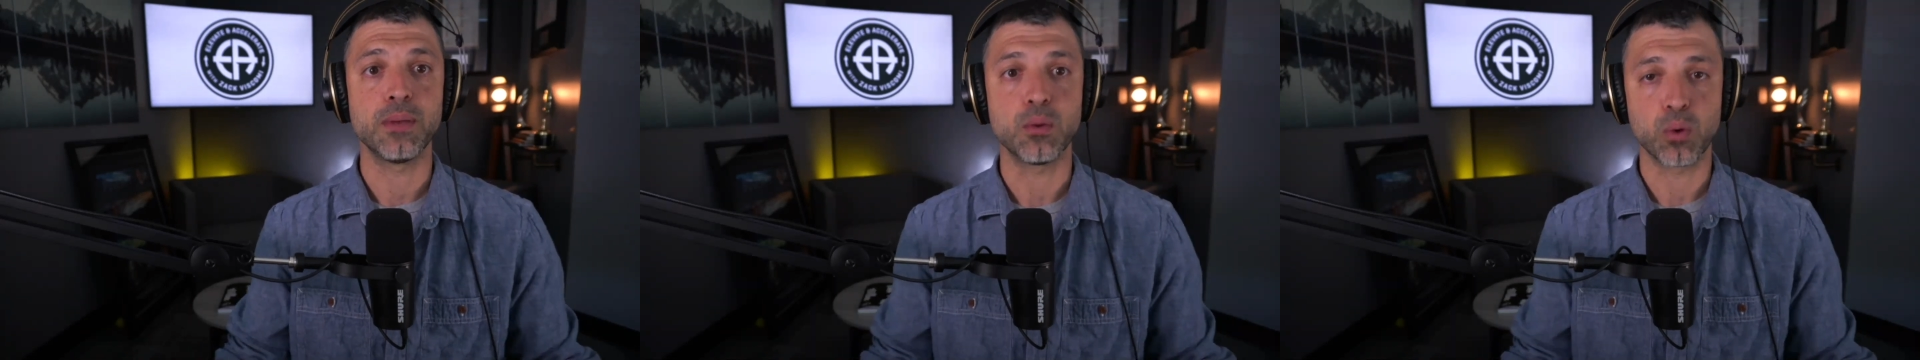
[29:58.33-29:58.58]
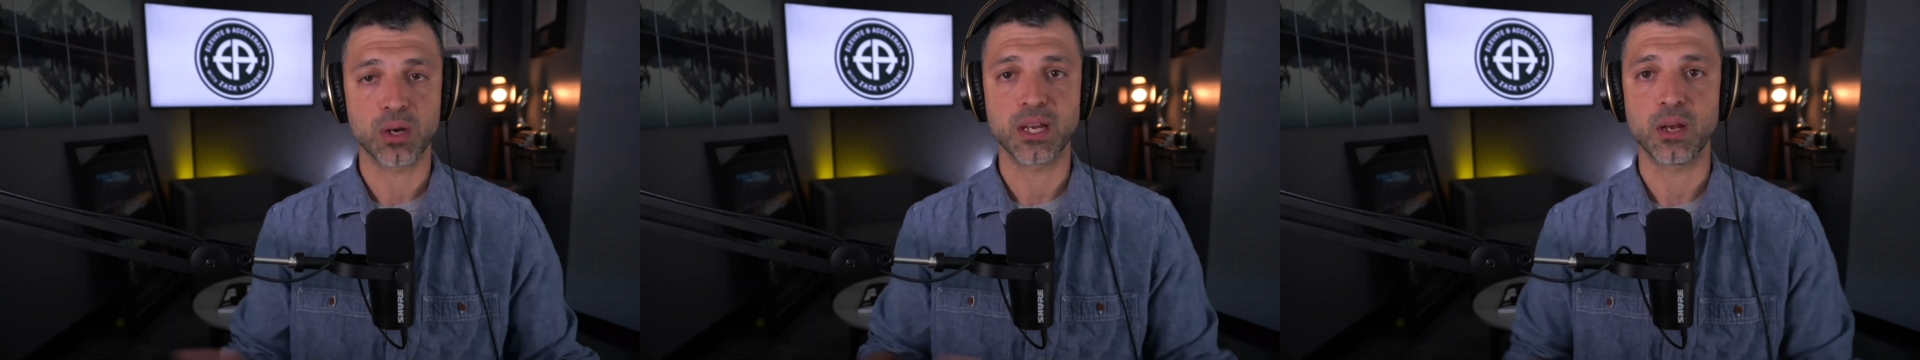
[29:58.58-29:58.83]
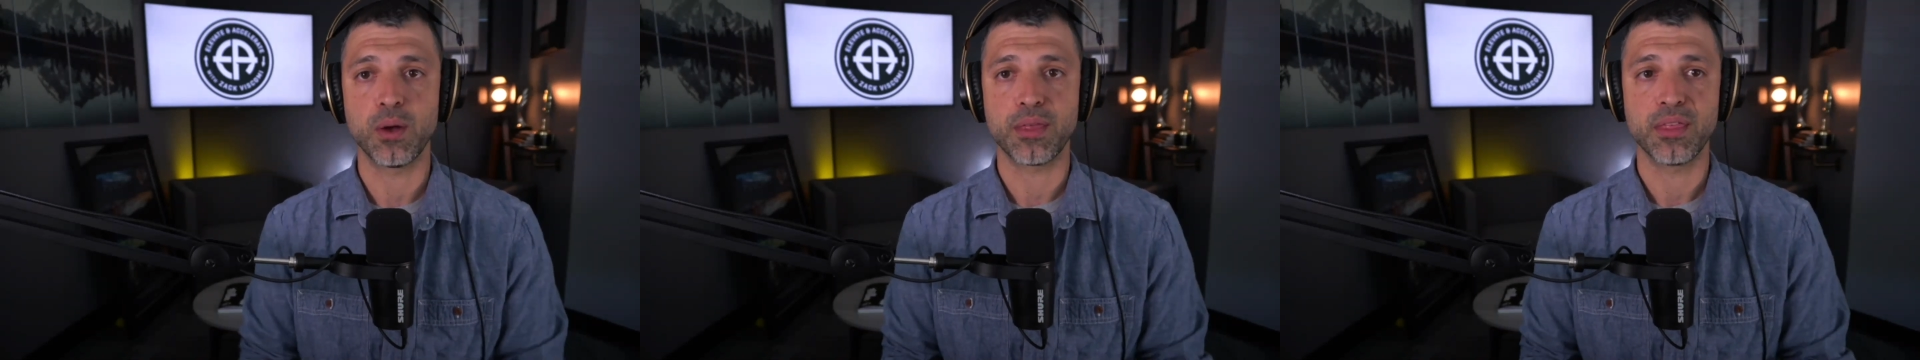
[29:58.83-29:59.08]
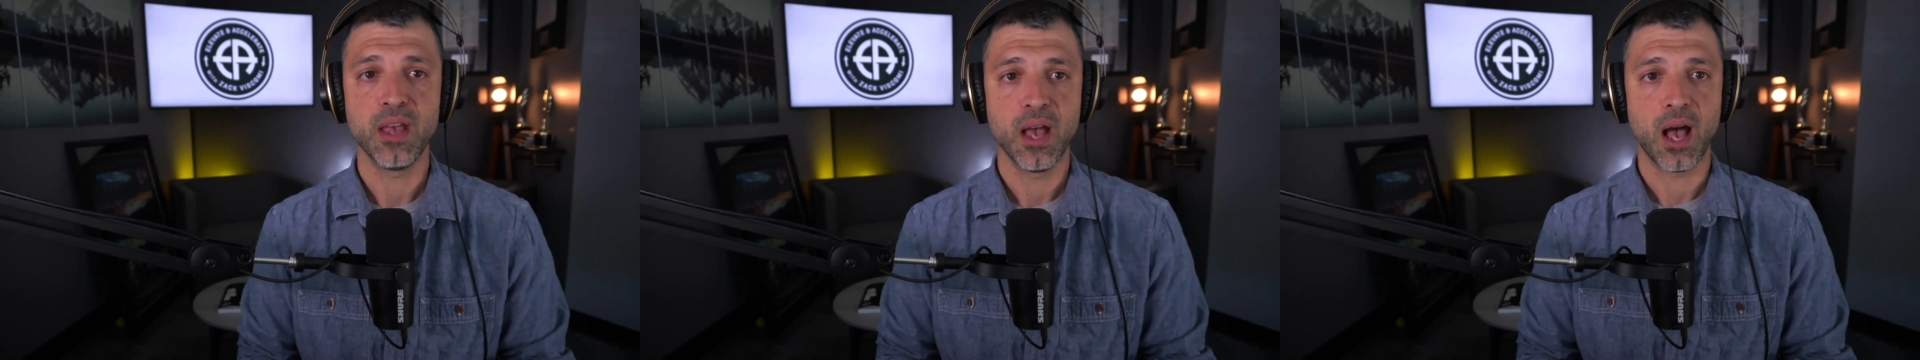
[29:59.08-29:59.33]
to be working
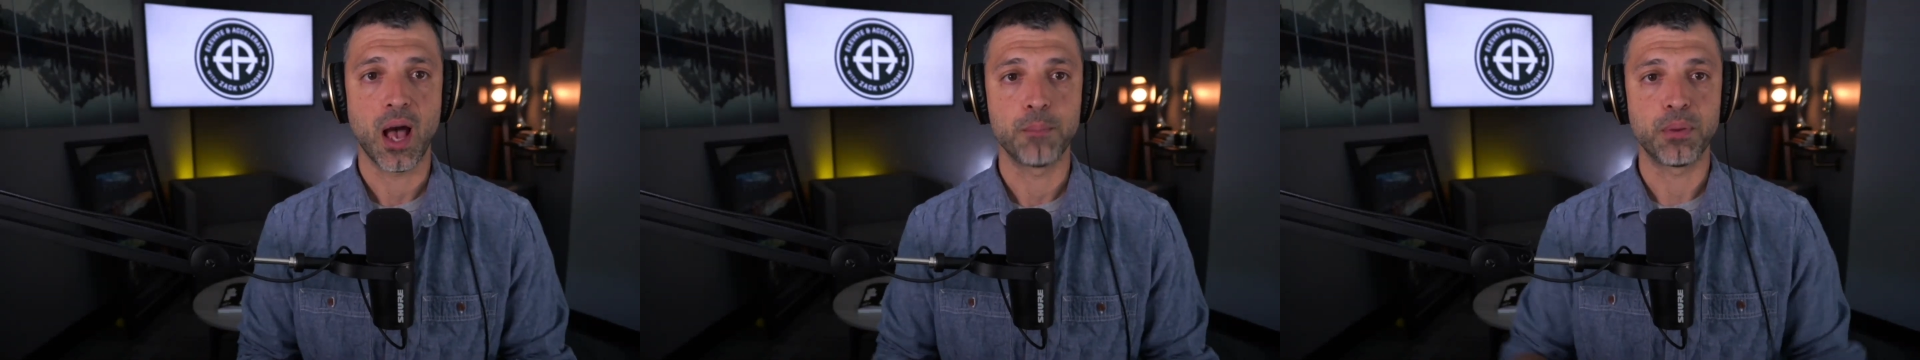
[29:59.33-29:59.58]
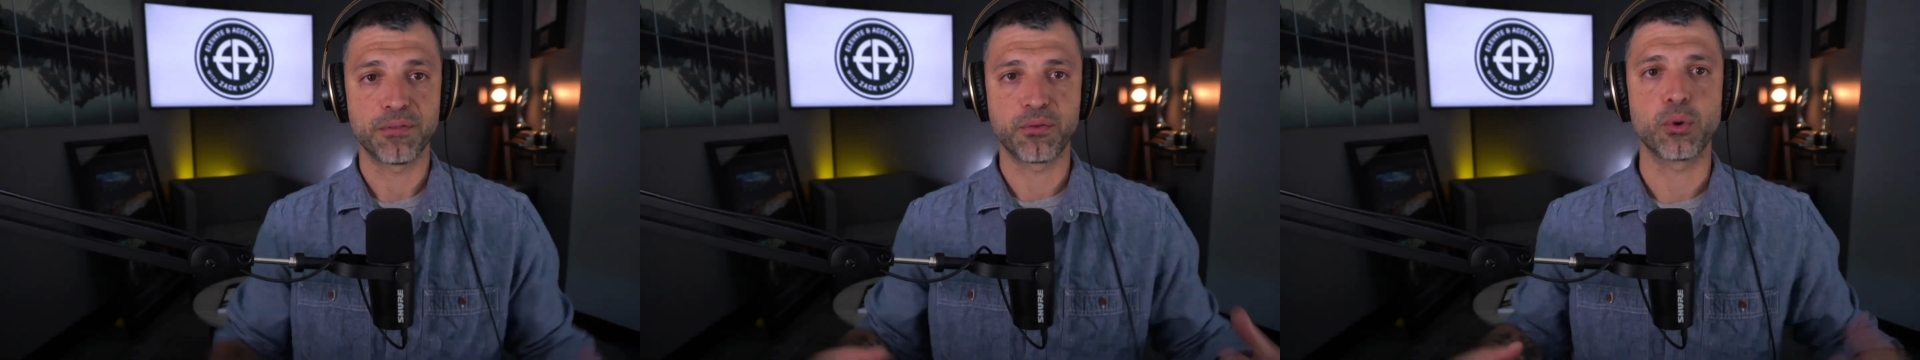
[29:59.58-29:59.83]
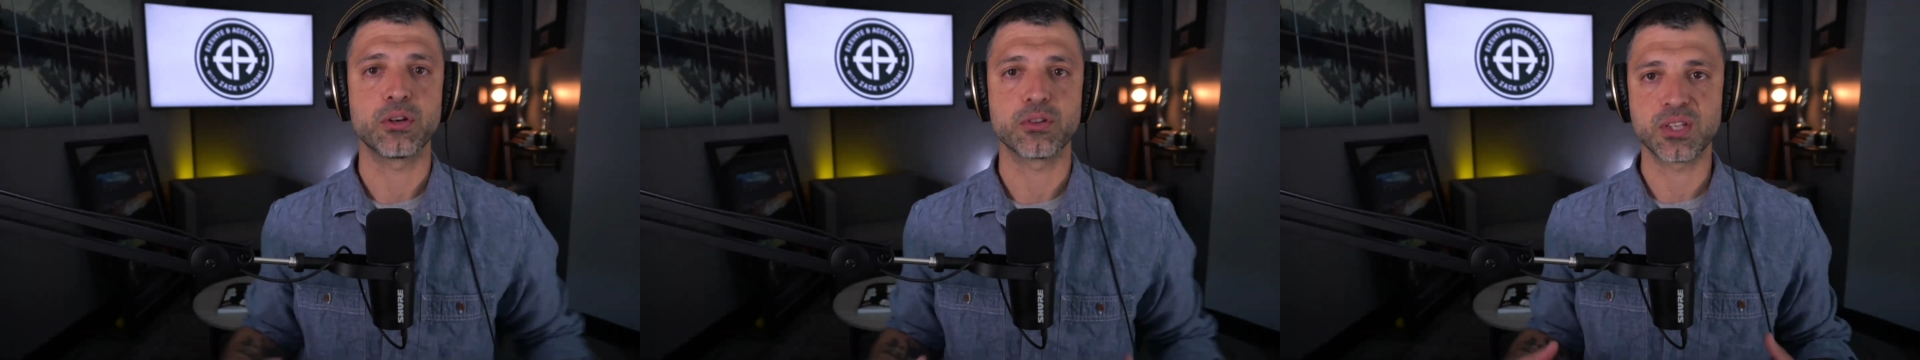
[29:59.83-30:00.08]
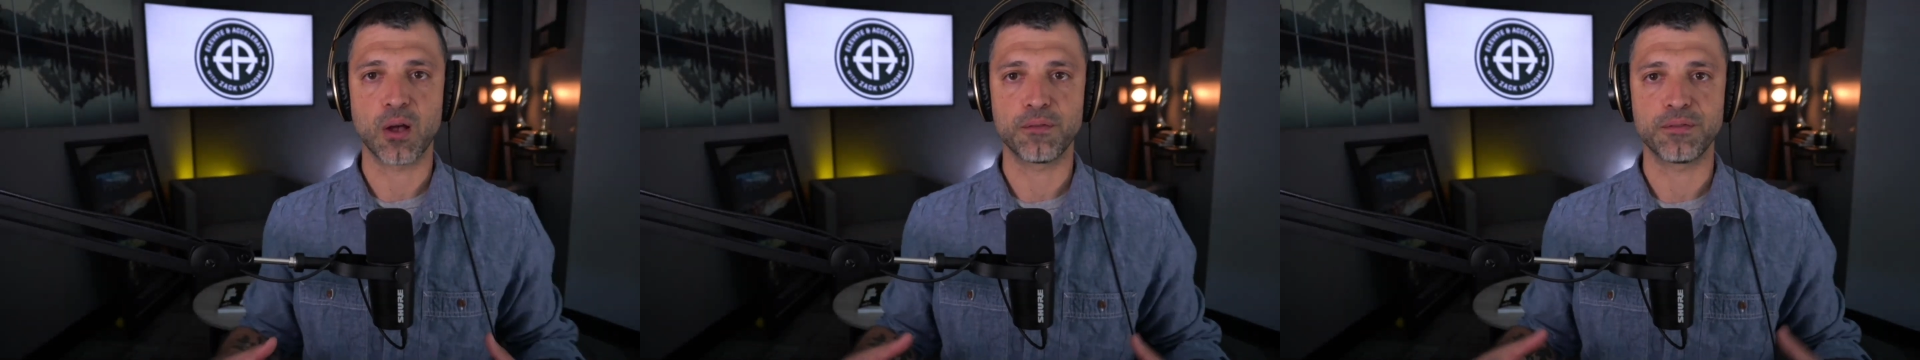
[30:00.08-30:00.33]
with, uh, but for
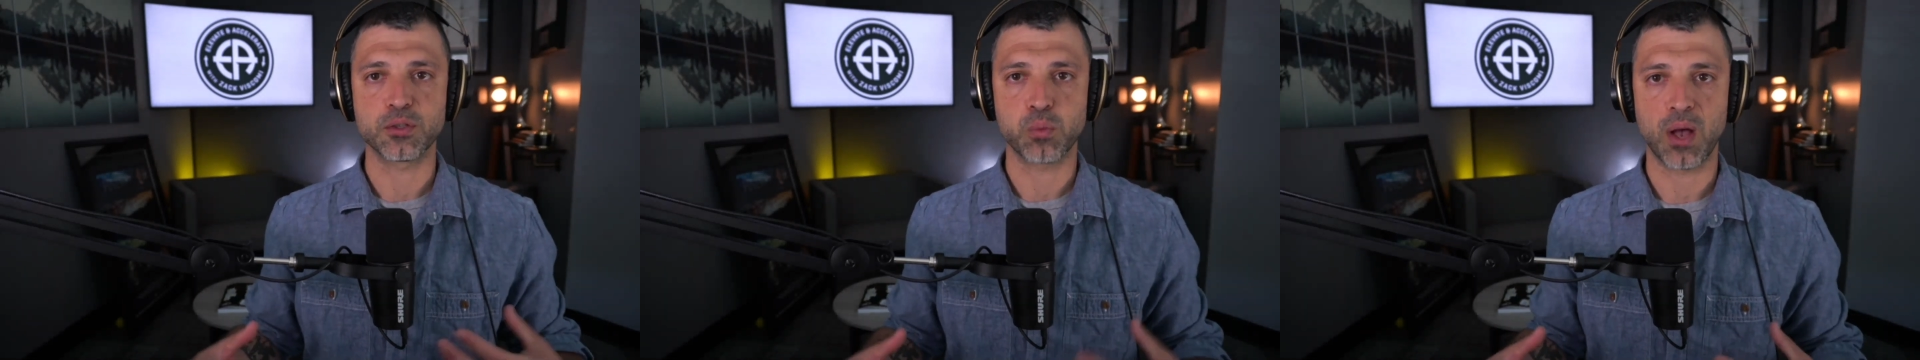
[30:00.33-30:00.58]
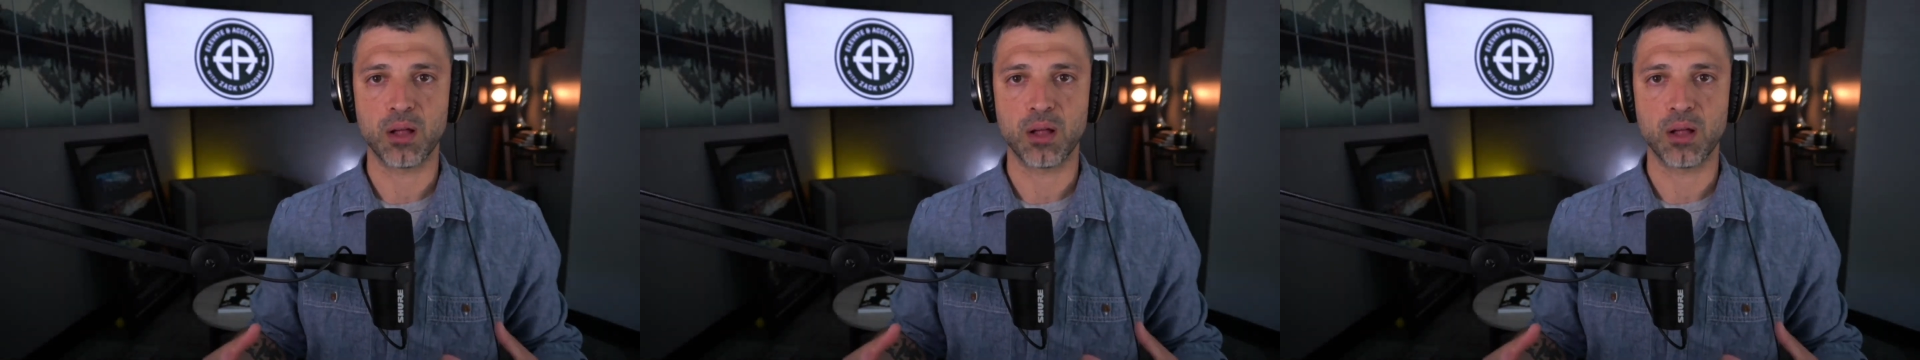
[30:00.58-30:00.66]
yourself as